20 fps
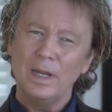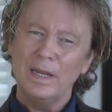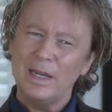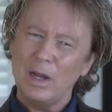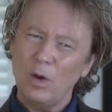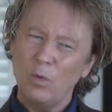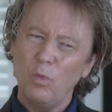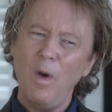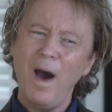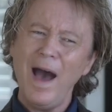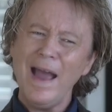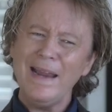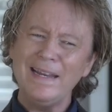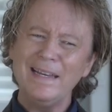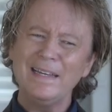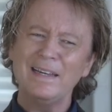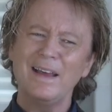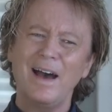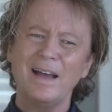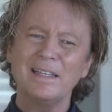Now, why
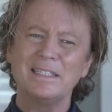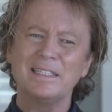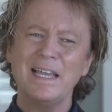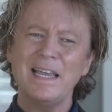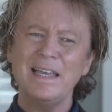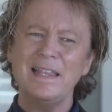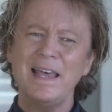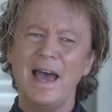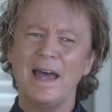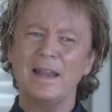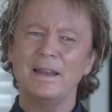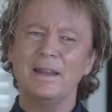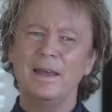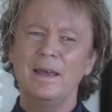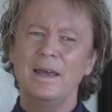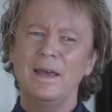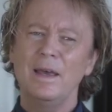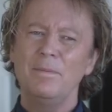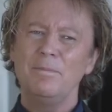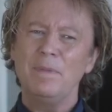did God say that?
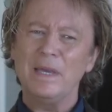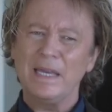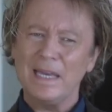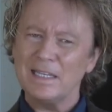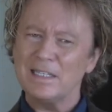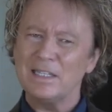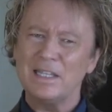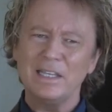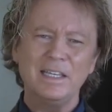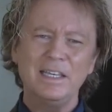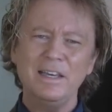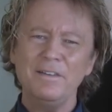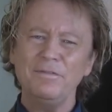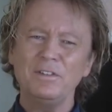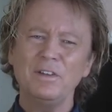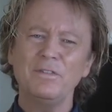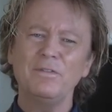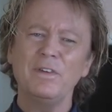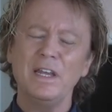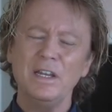Because the
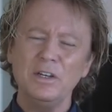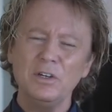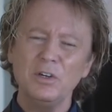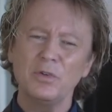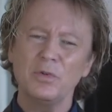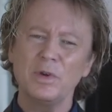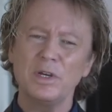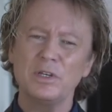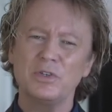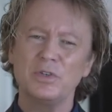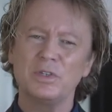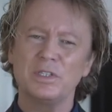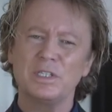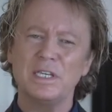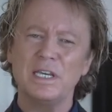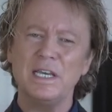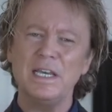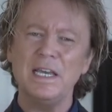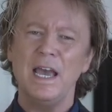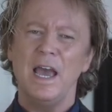gift of increase, you
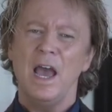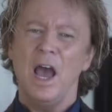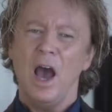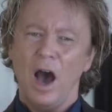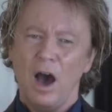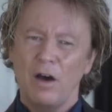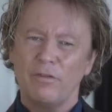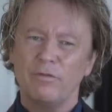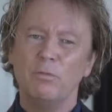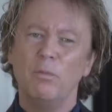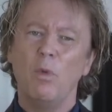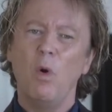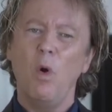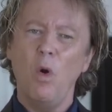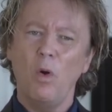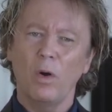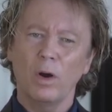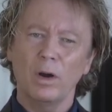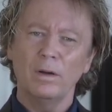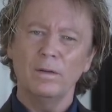see, of
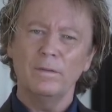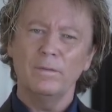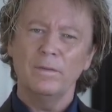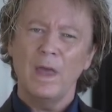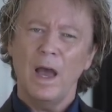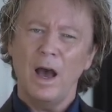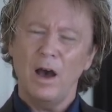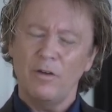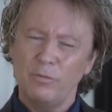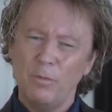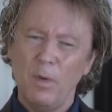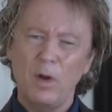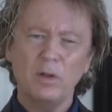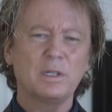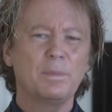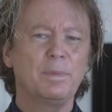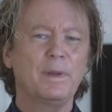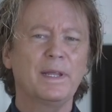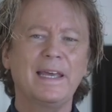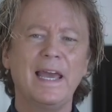more, of
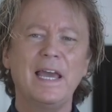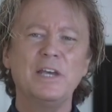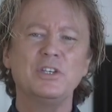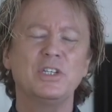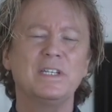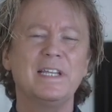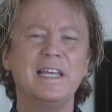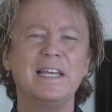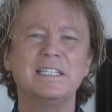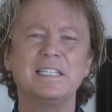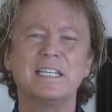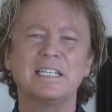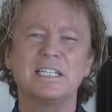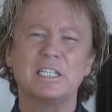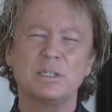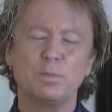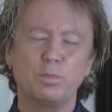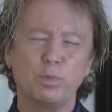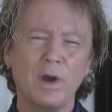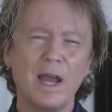multiplication is
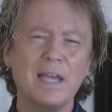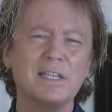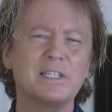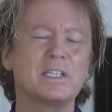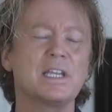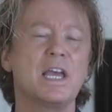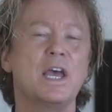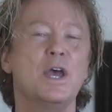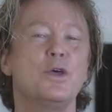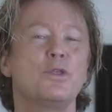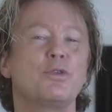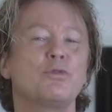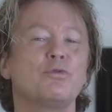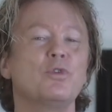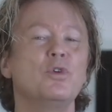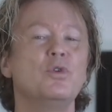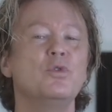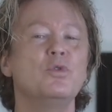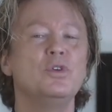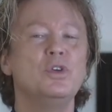expressed
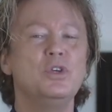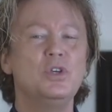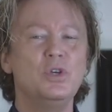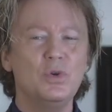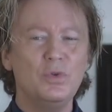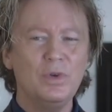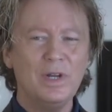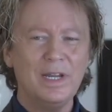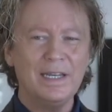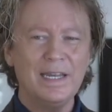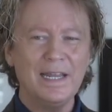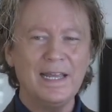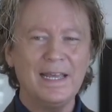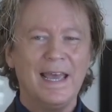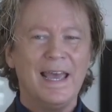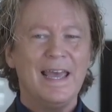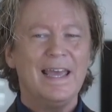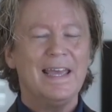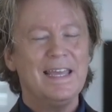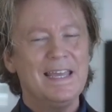through
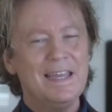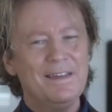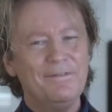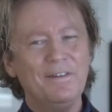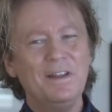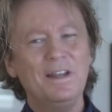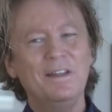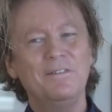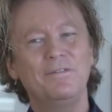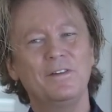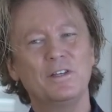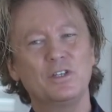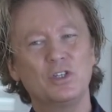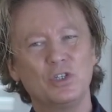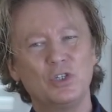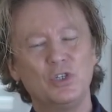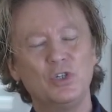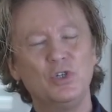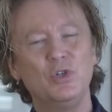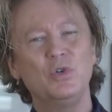unity, even if it's
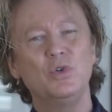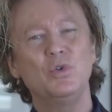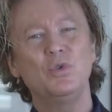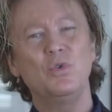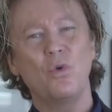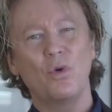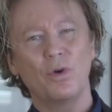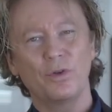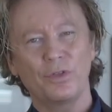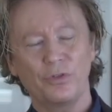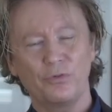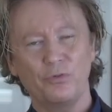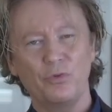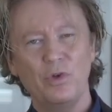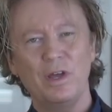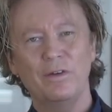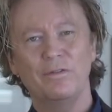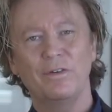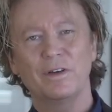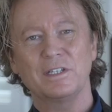two or
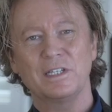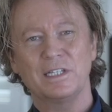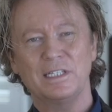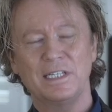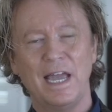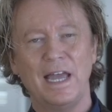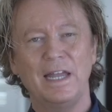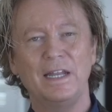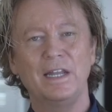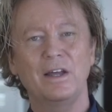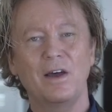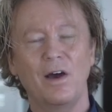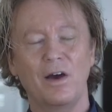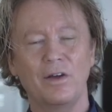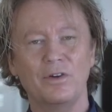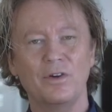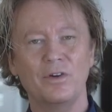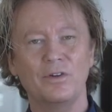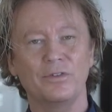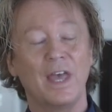three of us standing
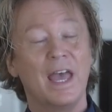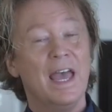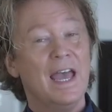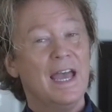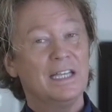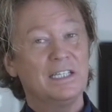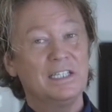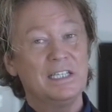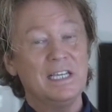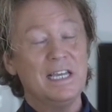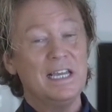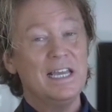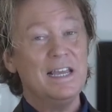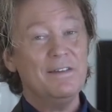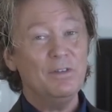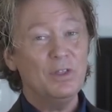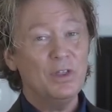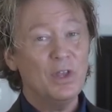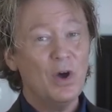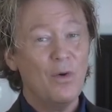on earth. And see,
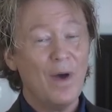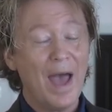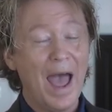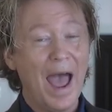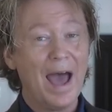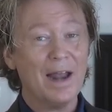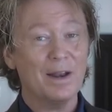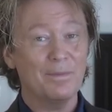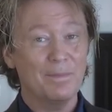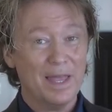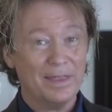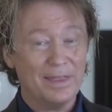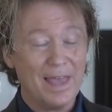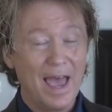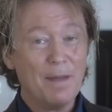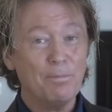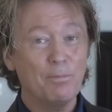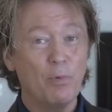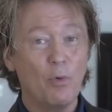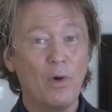even though Adam at
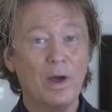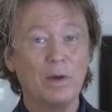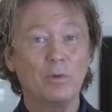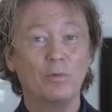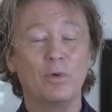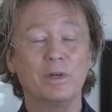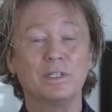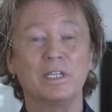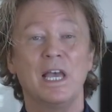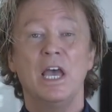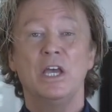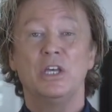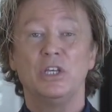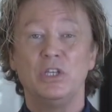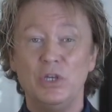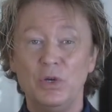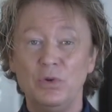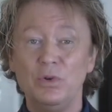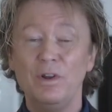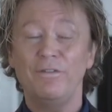that point was
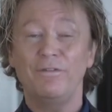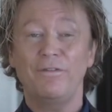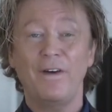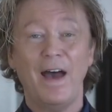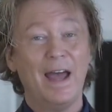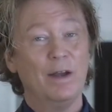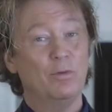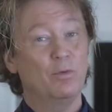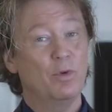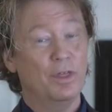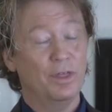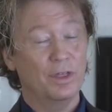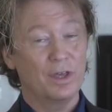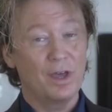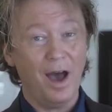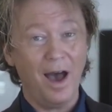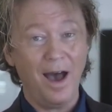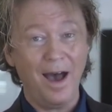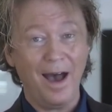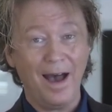unified with
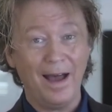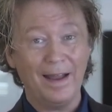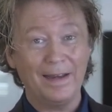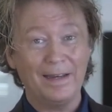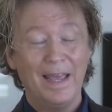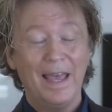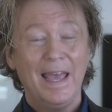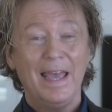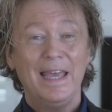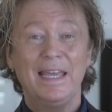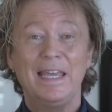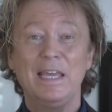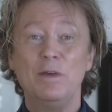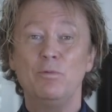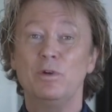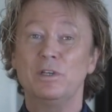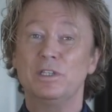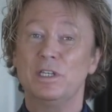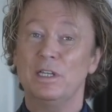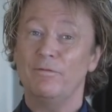God, he
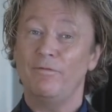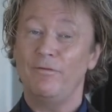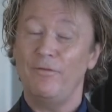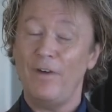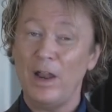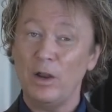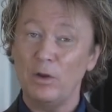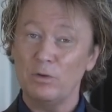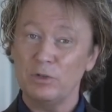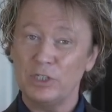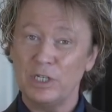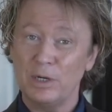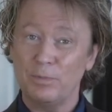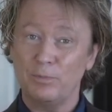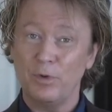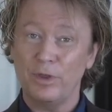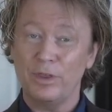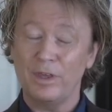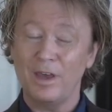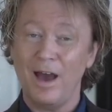was in
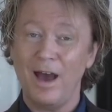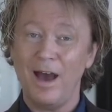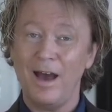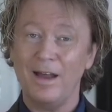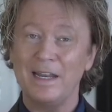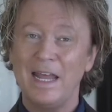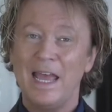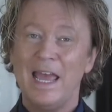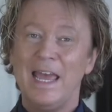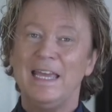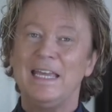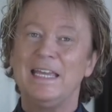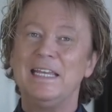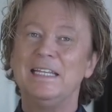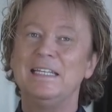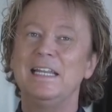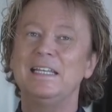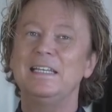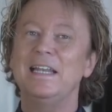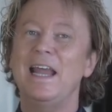fellowship with God, he
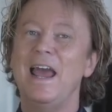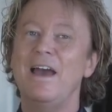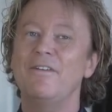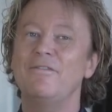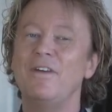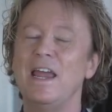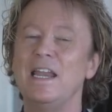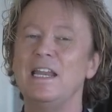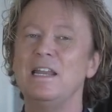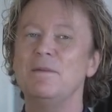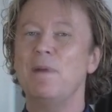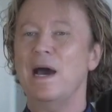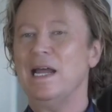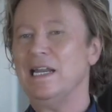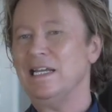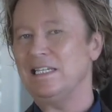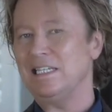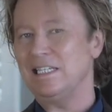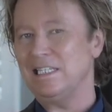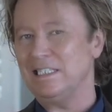didn't have
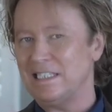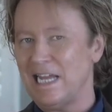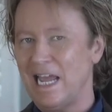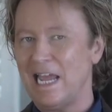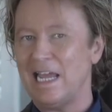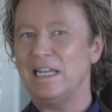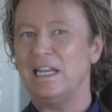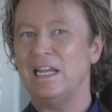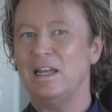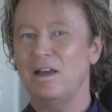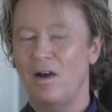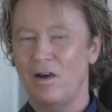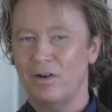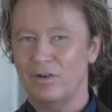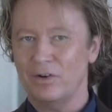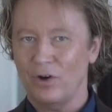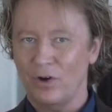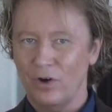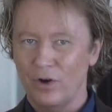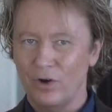anybody standing
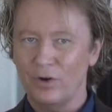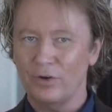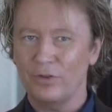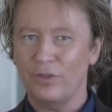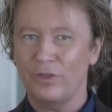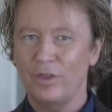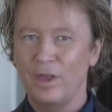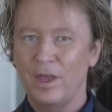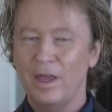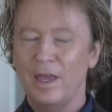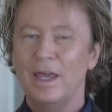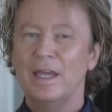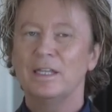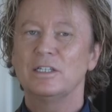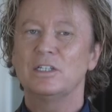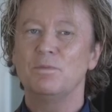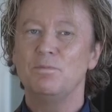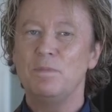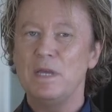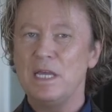on earth
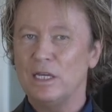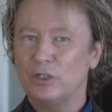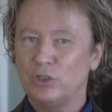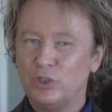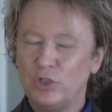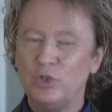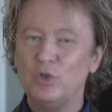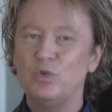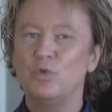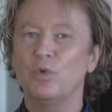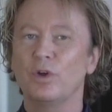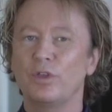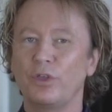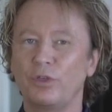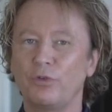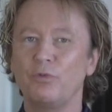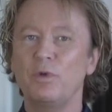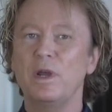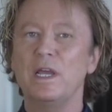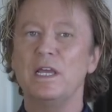to be a two or
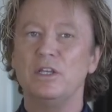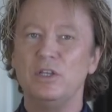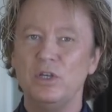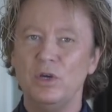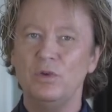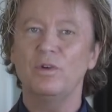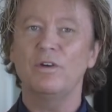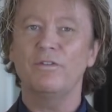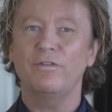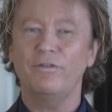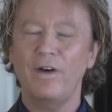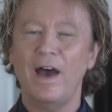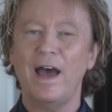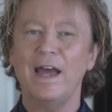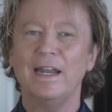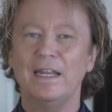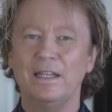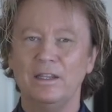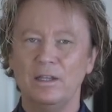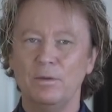three
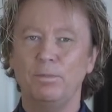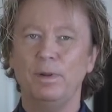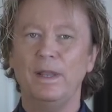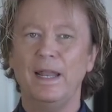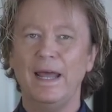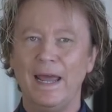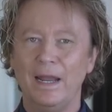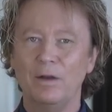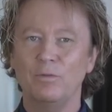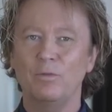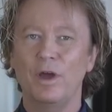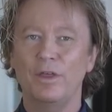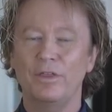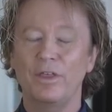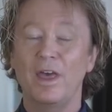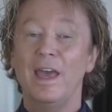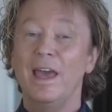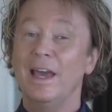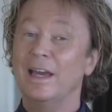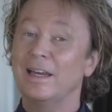unified in the plan
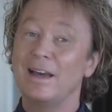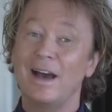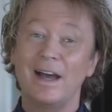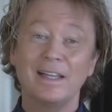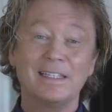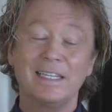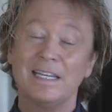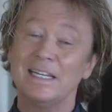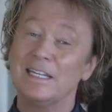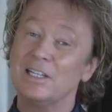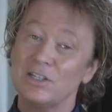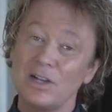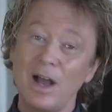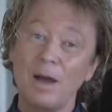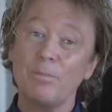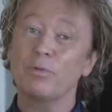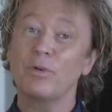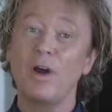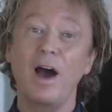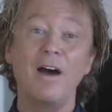with. And God said it's
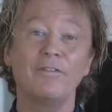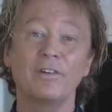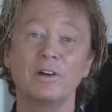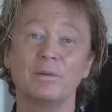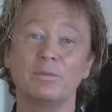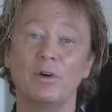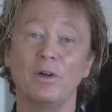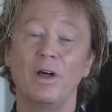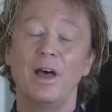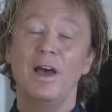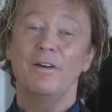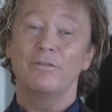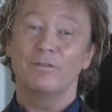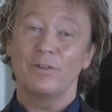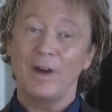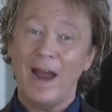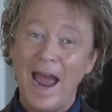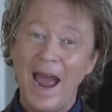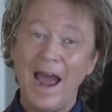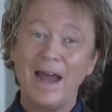not profitable
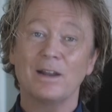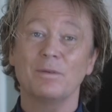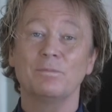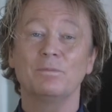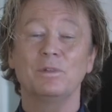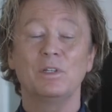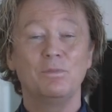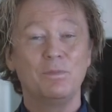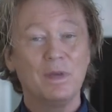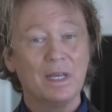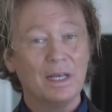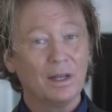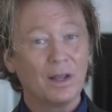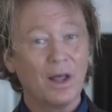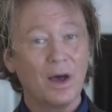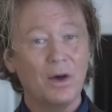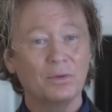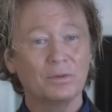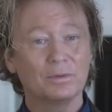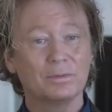for Adam to be
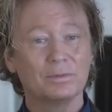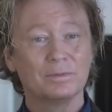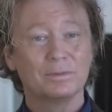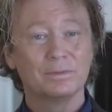alone.